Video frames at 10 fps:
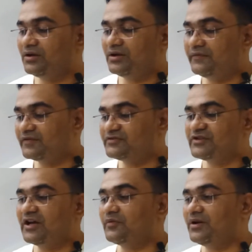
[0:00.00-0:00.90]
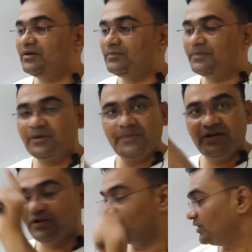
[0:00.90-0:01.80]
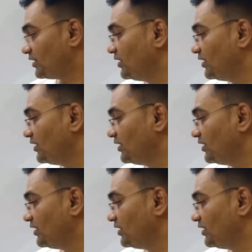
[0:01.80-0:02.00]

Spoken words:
distance r1, perpendicular.